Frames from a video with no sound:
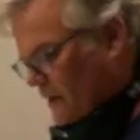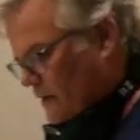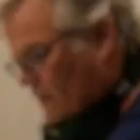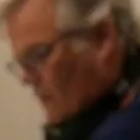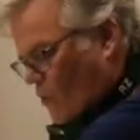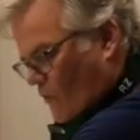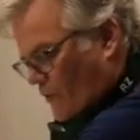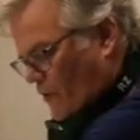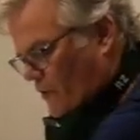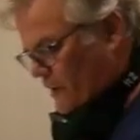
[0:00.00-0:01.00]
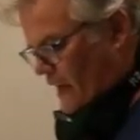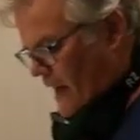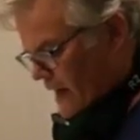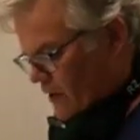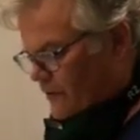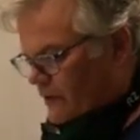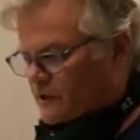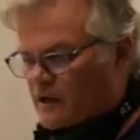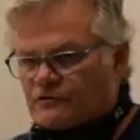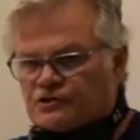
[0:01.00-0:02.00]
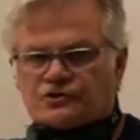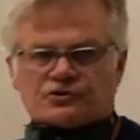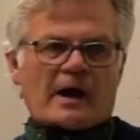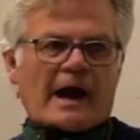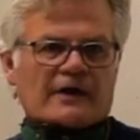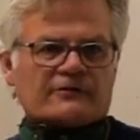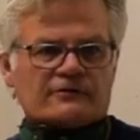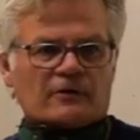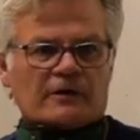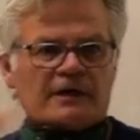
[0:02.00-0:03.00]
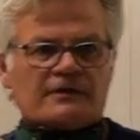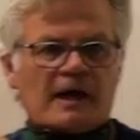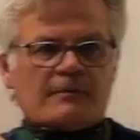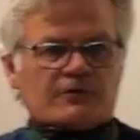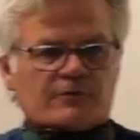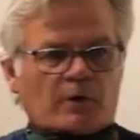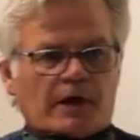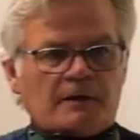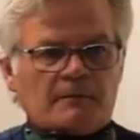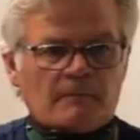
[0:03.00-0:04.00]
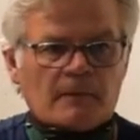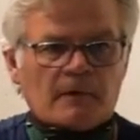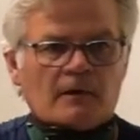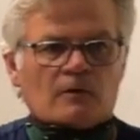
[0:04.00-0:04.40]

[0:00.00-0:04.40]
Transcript: over an angle that covers your tracks. So anytime you're spraying, we're